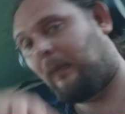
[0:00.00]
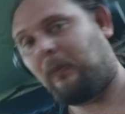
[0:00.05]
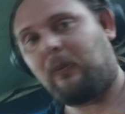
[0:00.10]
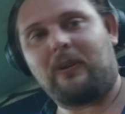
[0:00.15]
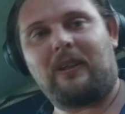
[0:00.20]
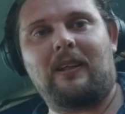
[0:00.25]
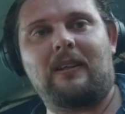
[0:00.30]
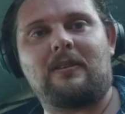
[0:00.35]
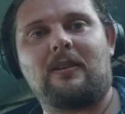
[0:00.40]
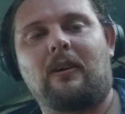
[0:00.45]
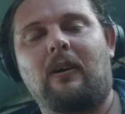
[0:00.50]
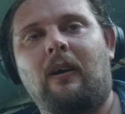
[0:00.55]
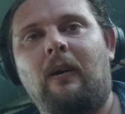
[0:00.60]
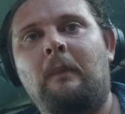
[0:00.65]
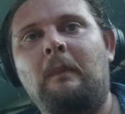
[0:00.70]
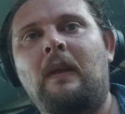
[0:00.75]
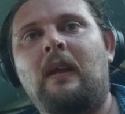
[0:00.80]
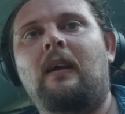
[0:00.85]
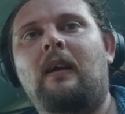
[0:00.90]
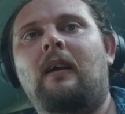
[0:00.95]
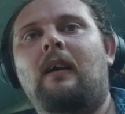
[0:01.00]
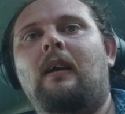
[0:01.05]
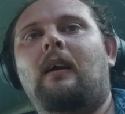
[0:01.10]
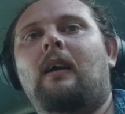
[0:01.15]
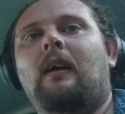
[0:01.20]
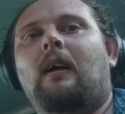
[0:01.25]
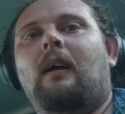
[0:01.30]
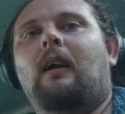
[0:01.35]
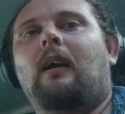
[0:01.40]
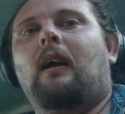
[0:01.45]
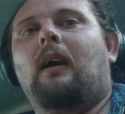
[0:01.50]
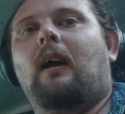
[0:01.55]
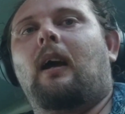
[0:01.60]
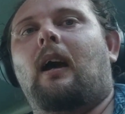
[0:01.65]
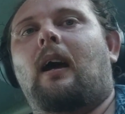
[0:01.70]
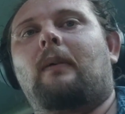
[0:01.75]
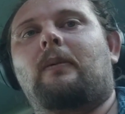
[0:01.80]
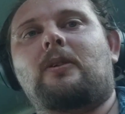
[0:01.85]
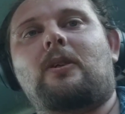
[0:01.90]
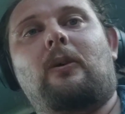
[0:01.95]
a couple of years ago.
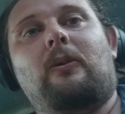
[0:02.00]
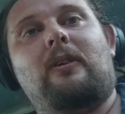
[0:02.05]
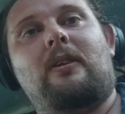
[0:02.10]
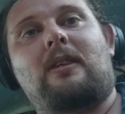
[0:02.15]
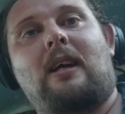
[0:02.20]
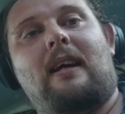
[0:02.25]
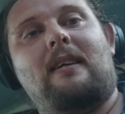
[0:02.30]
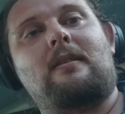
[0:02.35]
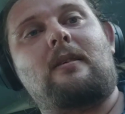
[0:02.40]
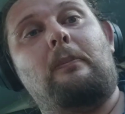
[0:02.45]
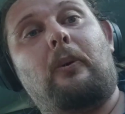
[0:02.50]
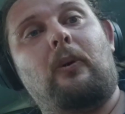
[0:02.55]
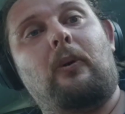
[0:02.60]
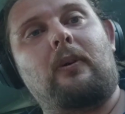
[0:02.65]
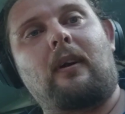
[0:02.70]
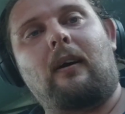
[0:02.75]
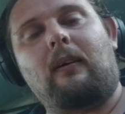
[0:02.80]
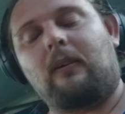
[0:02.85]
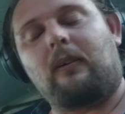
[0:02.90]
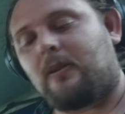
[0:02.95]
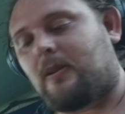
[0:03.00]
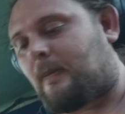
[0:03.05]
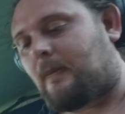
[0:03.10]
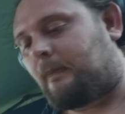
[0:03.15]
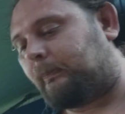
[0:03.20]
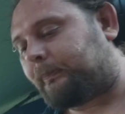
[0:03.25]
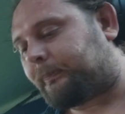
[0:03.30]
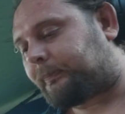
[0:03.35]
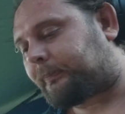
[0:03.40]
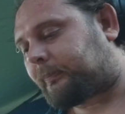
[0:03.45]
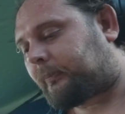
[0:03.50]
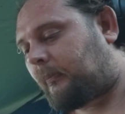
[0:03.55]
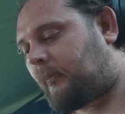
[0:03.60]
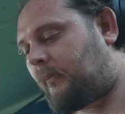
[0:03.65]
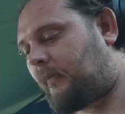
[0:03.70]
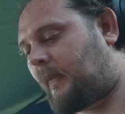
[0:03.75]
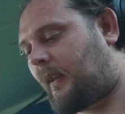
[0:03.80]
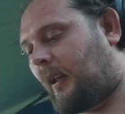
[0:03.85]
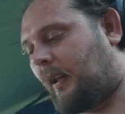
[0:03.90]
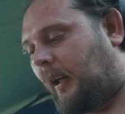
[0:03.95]
It was called the Taste of Port Douglas.
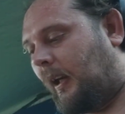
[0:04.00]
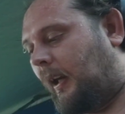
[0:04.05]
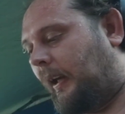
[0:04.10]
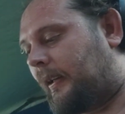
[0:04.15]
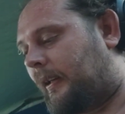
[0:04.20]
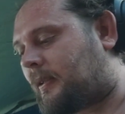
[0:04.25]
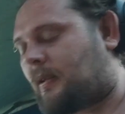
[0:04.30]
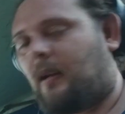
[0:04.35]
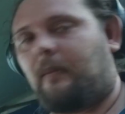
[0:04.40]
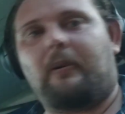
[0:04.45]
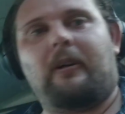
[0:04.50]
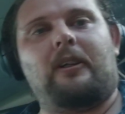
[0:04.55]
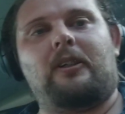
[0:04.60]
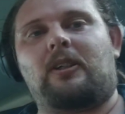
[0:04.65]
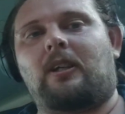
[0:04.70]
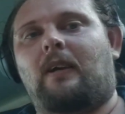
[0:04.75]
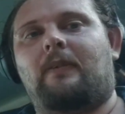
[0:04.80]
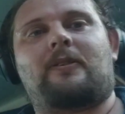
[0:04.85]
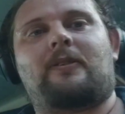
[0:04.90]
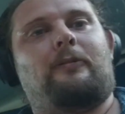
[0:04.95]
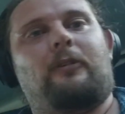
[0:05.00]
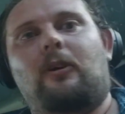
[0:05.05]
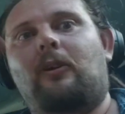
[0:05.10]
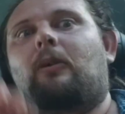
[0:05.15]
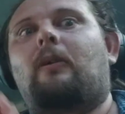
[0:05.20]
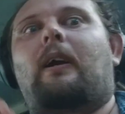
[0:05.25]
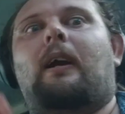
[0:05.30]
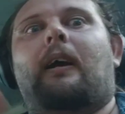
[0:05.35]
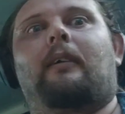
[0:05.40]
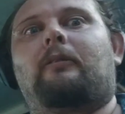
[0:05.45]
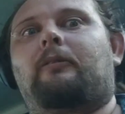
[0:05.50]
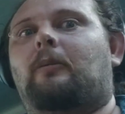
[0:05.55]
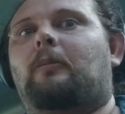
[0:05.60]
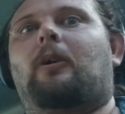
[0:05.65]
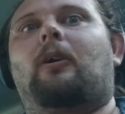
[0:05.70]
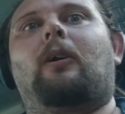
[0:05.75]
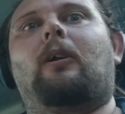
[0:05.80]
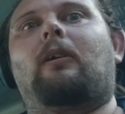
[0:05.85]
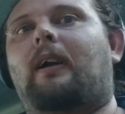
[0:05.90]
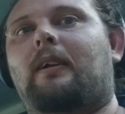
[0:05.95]
And celebrity chefs flew around
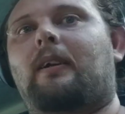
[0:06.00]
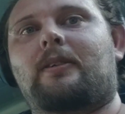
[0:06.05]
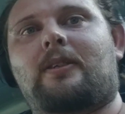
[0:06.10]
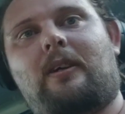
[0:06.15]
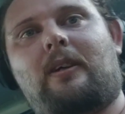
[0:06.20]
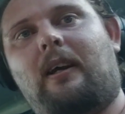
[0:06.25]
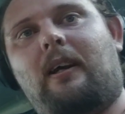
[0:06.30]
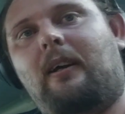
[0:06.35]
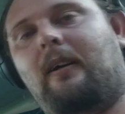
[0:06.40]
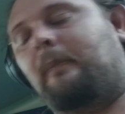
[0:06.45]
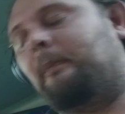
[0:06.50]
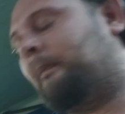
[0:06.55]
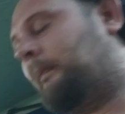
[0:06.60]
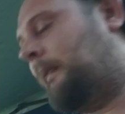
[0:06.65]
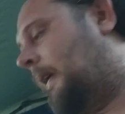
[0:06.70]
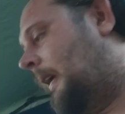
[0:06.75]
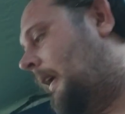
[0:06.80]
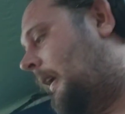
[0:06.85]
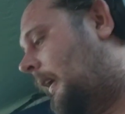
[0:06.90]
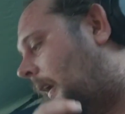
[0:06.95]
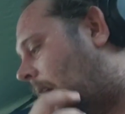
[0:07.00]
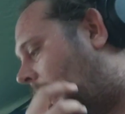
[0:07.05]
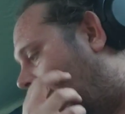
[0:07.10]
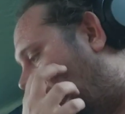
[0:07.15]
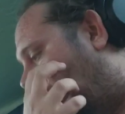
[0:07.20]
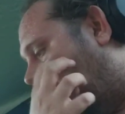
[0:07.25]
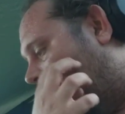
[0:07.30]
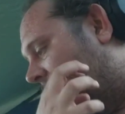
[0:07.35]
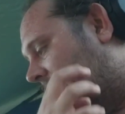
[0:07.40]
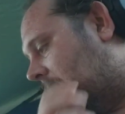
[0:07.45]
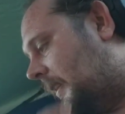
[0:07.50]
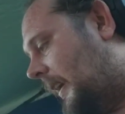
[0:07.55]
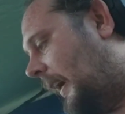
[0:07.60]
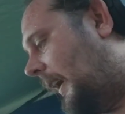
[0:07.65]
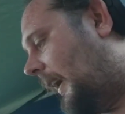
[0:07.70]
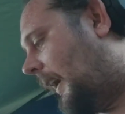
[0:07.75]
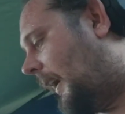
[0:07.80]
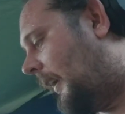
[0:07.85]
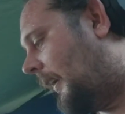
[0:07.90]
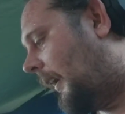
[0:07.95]
from all around Australia, and
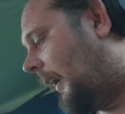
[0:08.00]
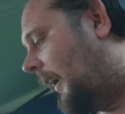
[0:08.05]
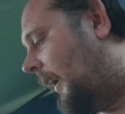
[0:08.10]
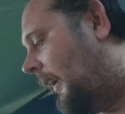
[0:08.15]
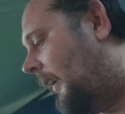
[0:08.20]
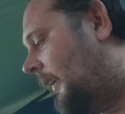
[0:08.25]
they had